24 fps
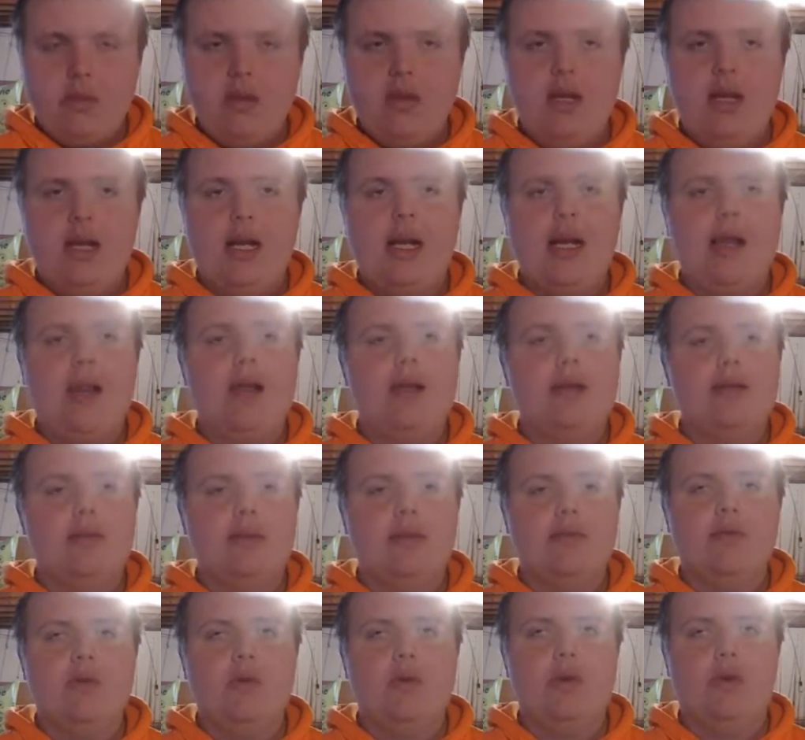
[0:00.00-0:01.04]
I got a lot of
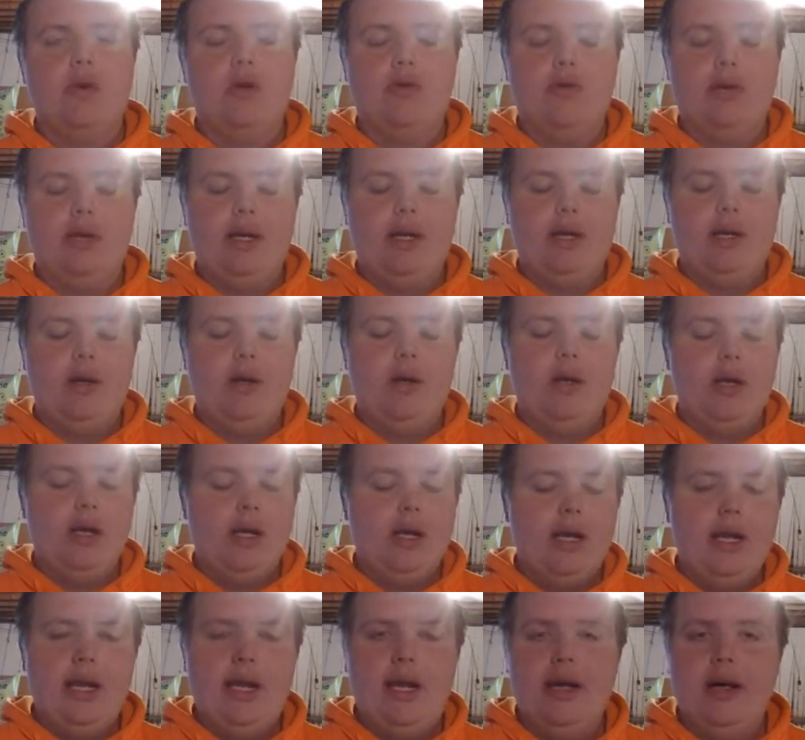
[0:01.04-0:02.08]
stuff going on right now,
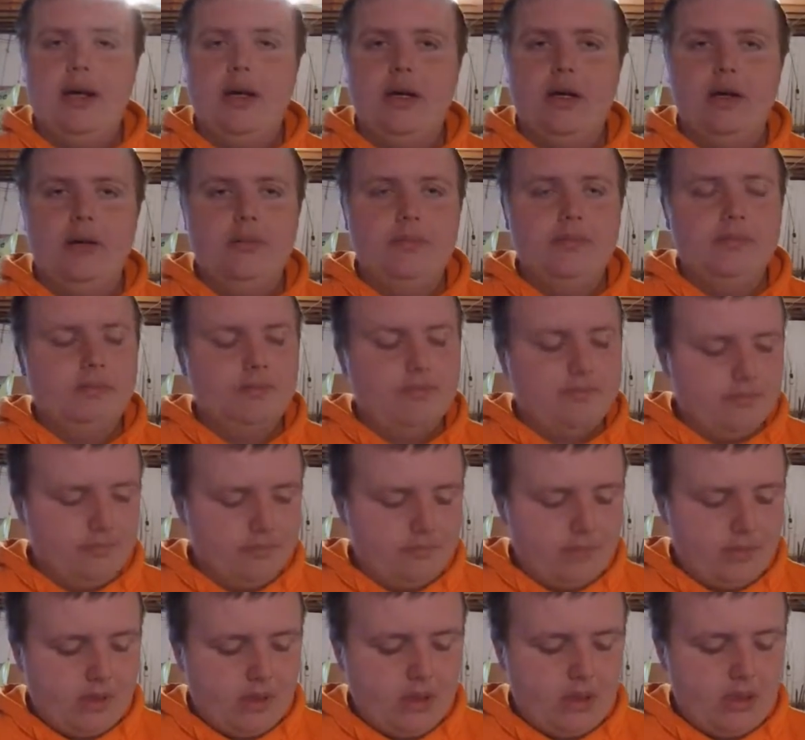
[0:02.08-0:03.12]
and so
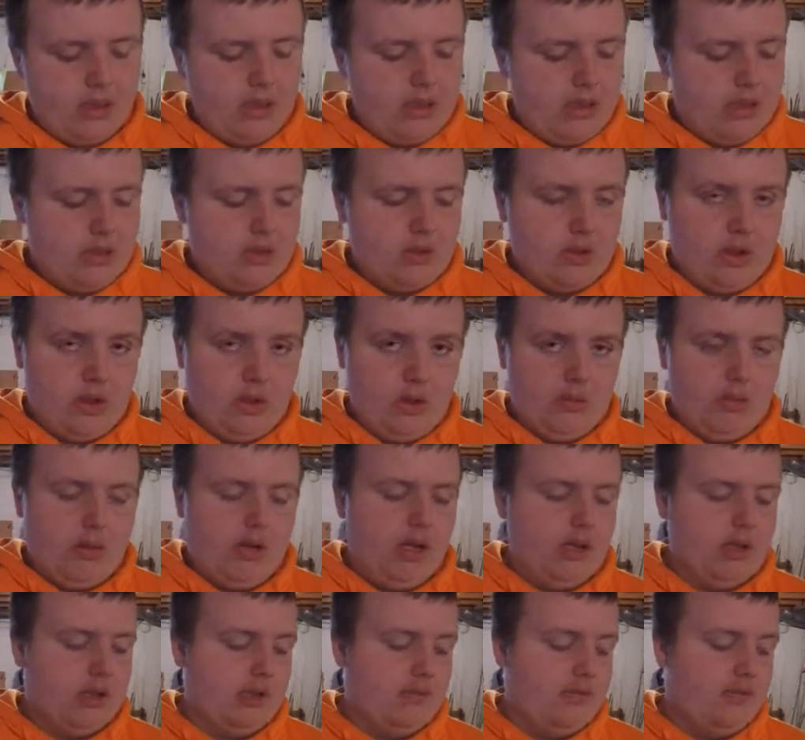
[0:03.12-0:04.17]
I do
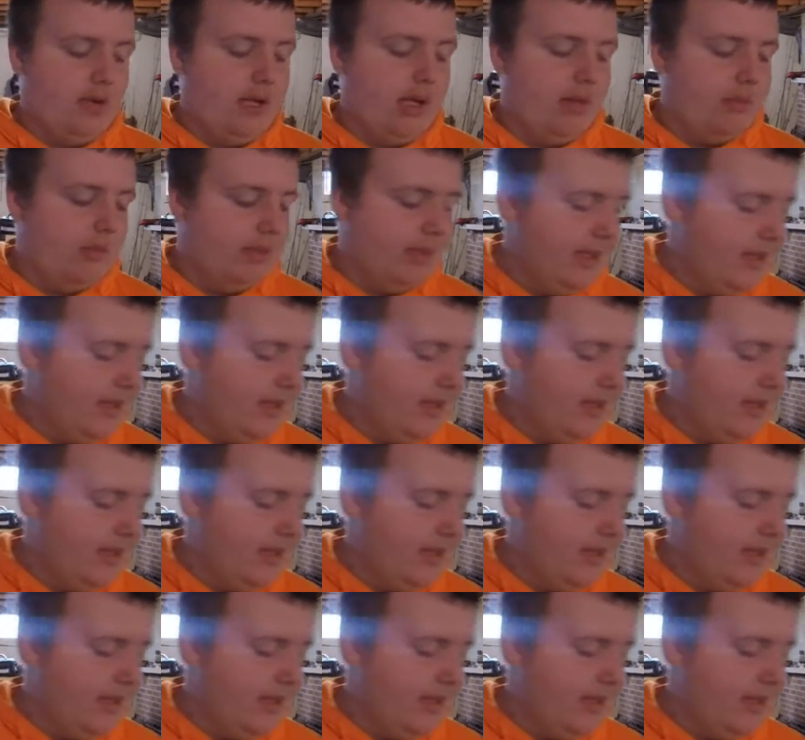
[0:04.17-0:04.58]
apologize for that. But